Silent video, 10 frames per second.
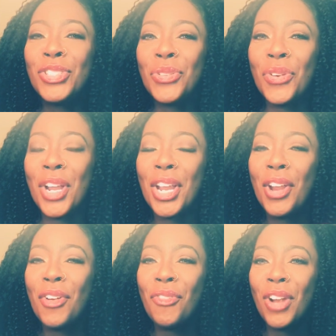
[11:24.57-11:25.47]

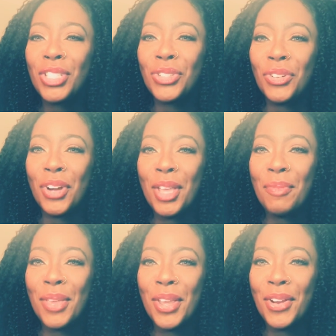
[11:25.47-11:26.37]
during
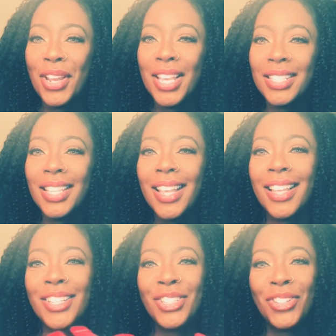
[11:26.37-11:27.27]
retrograde periods,
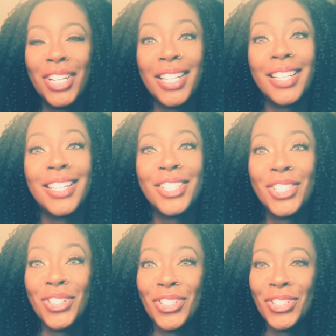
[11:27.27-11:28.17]
during
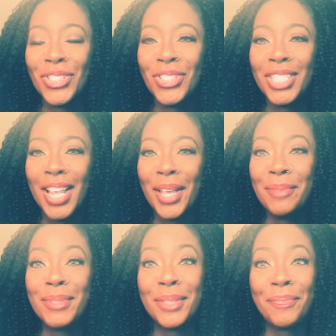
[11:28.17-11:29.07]
surgical
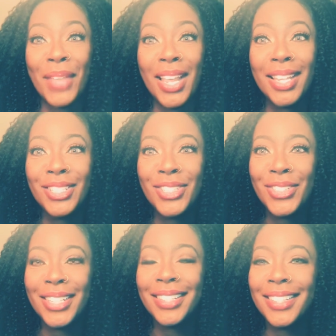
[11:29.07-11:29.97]
times. And you
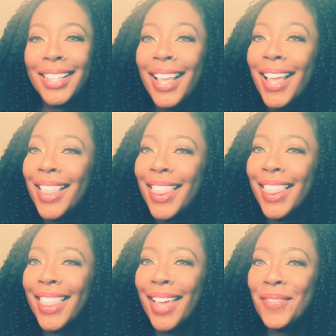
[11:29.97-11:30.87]
can look
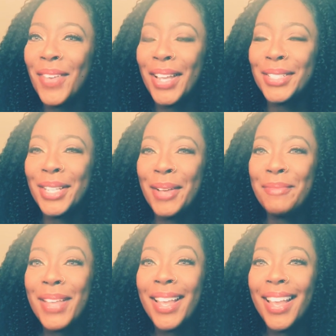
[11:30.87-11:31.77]
that fact
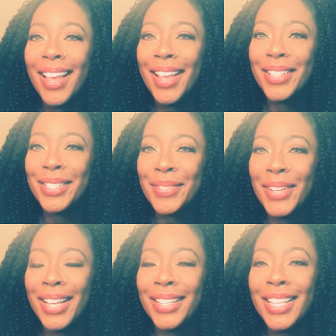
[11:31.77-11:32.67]
up as
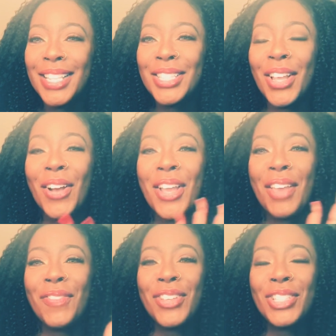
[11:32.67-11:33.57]
well. So
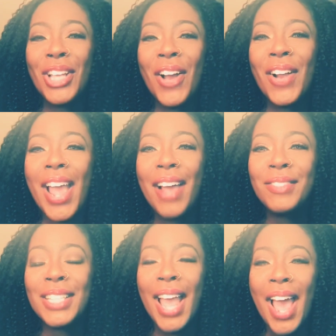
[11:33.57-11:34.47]
if you don't
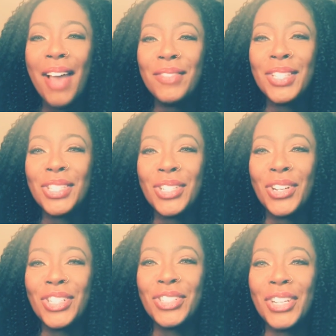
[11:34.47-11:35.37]
have to have the
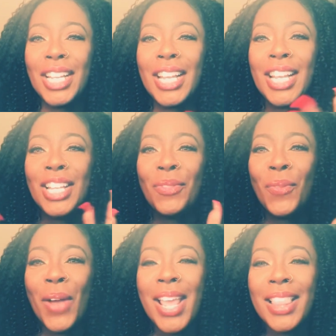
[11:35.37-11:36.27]
surgery,
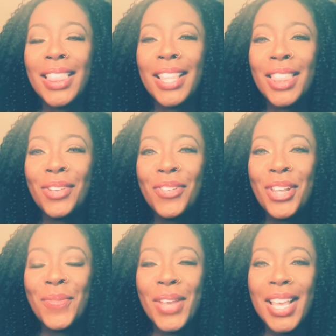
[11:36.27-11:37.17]
wait the
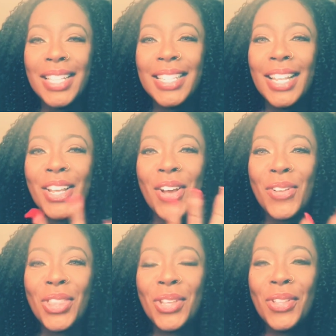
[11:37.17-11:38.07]
3 weeks,
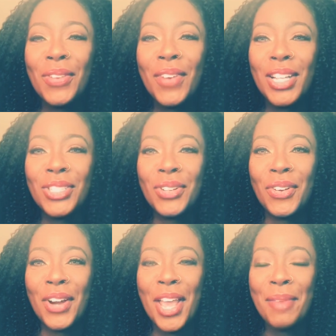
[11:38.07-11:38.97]
go through the
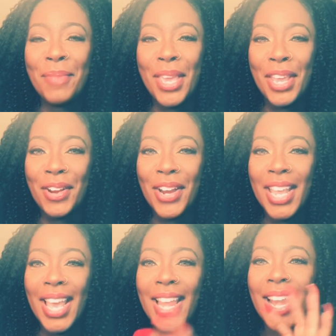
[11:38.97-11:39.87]
retrograde
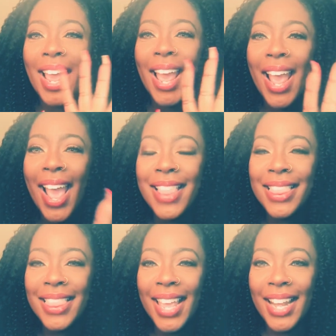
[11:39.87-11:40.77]
period,
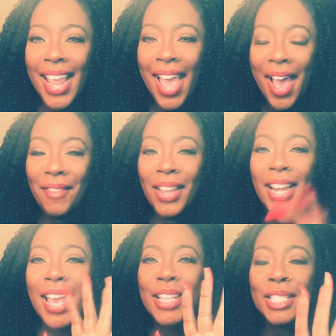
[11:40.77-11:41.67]
and then have it,
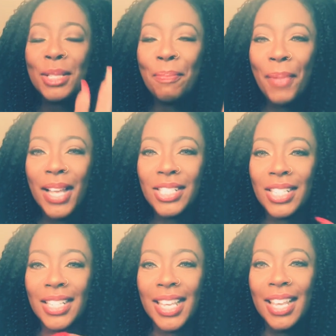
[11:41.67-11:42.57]

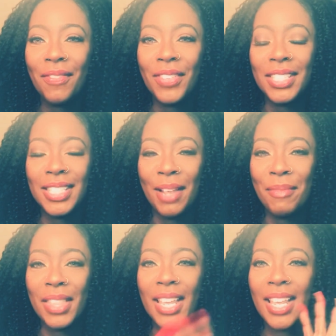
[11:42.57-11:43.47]
especially if it's
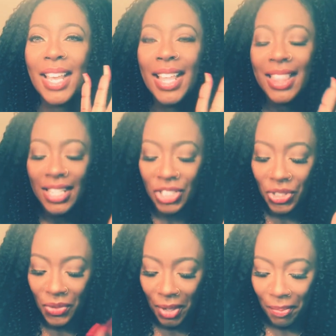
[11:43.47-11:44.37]
something that
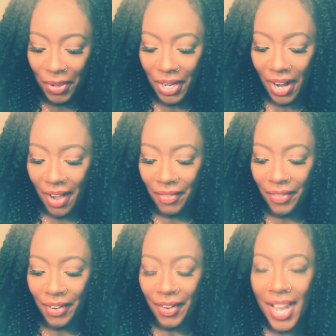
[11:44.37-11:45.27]
you can put off,
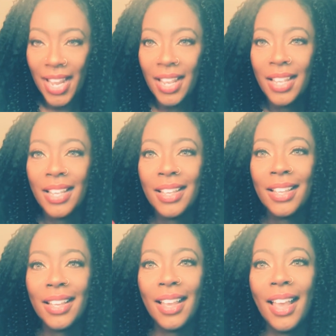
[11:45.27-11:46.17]
all right?
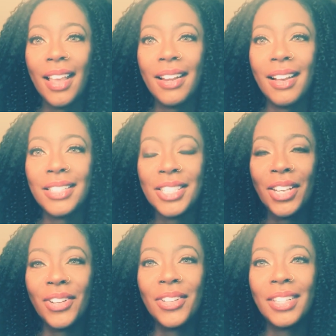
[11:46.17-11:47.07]
And
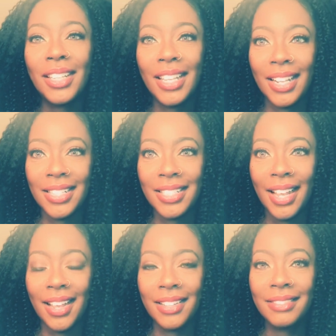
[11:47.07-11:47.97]
also, like I
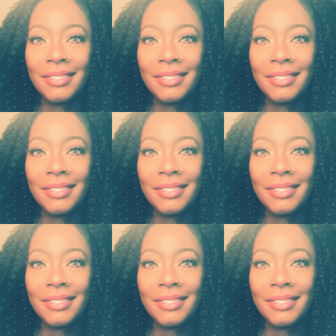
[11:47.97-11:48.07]
said,